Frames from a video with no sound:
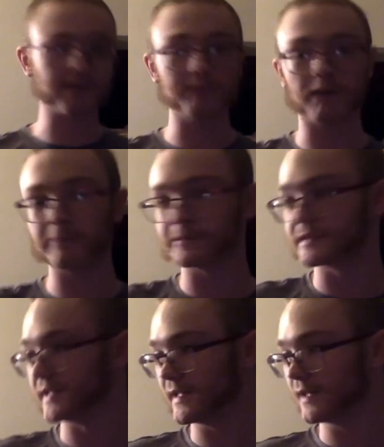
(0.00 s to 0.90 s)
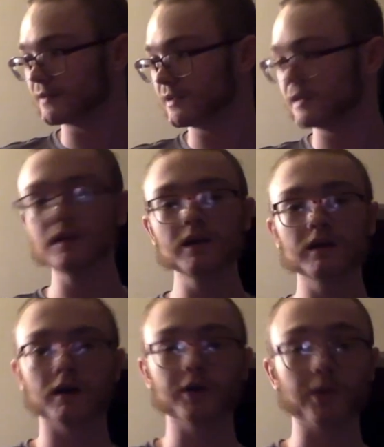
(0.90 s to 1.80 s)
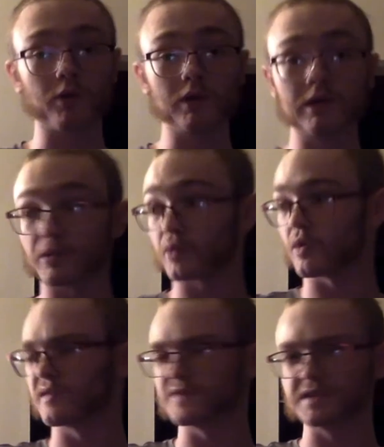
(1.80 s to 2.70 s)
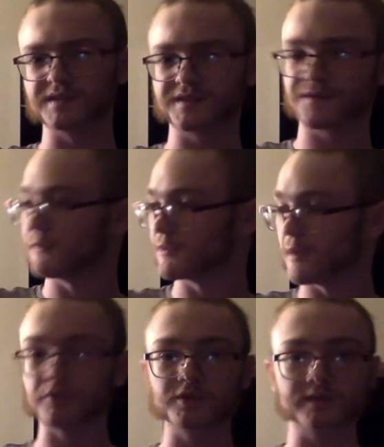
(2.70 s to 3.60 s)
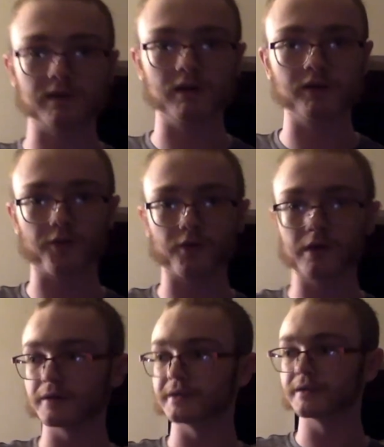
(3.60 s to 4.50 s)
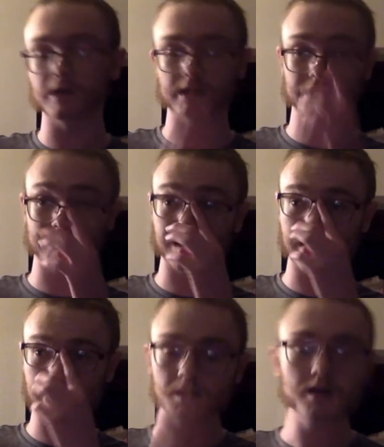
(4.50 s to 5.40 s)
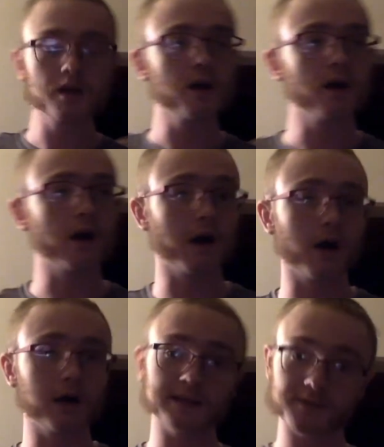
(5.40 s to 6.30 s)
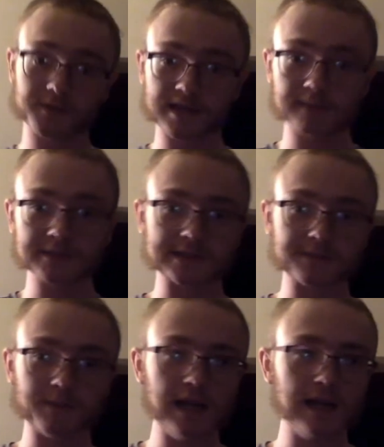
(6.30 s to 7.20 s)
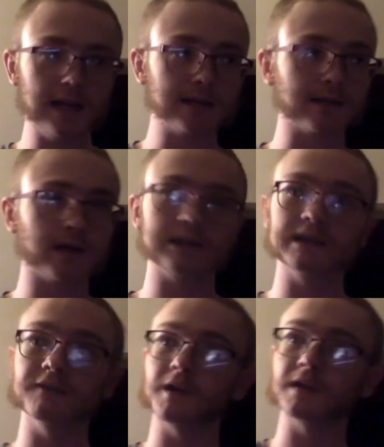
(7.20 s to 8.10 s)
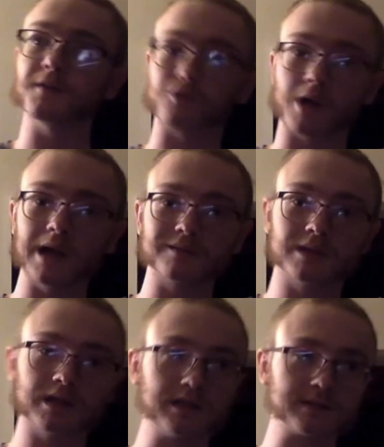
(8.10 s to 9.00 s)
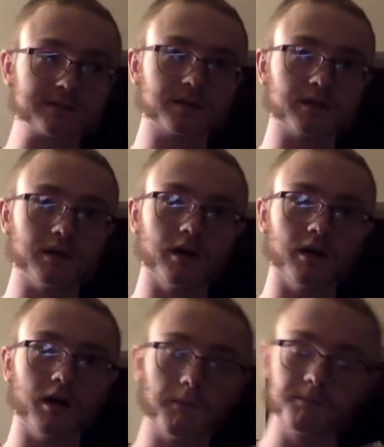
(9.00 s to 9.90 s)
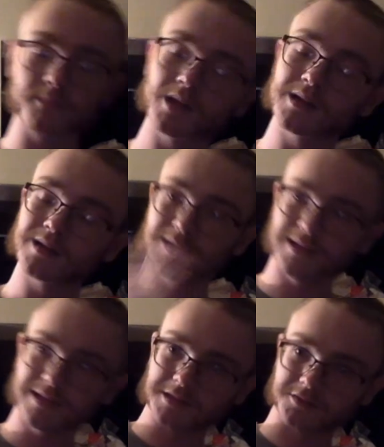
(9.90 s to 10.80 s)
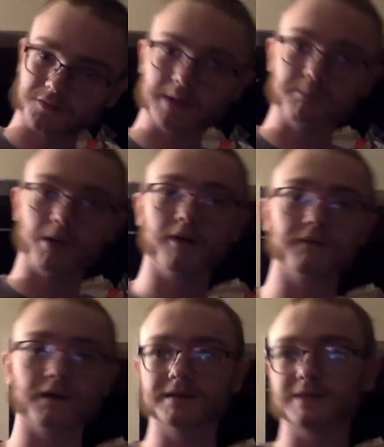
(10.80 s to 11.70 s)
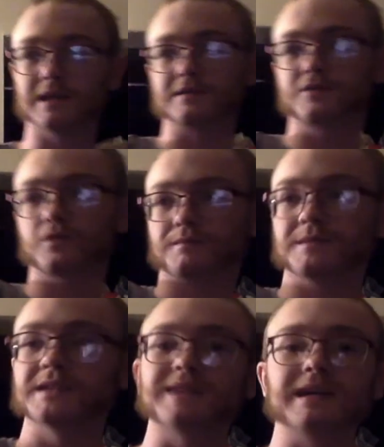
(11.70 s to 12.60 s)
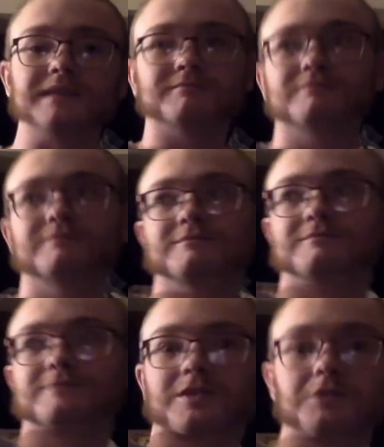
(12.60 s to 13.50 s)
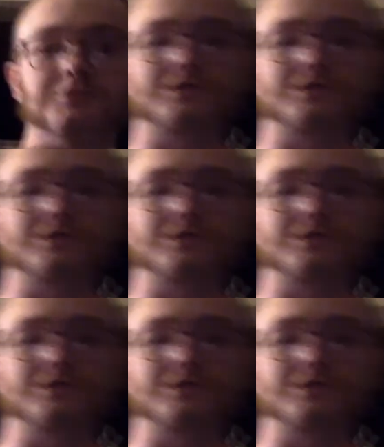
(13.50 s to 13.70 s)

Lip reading: They puppeted Italy. Napoleon put one of his family members on the throne in Italy. He did the same in Spain. He invaded the Rhineland. It's right above, it's like close to